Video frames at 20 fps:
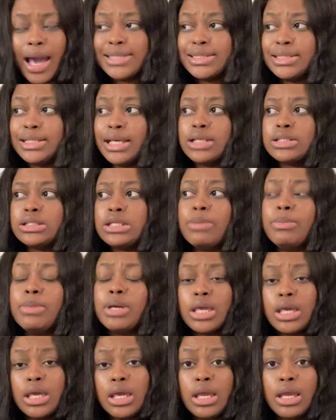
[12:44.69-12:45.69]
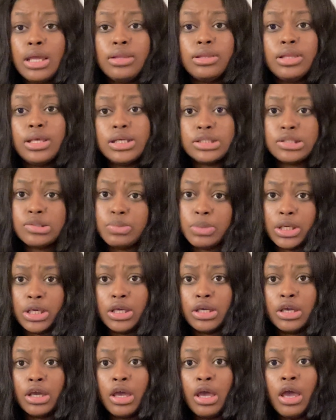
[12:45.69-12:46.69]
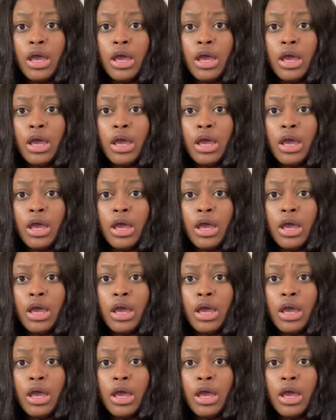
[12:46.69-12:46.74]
I text him again this week.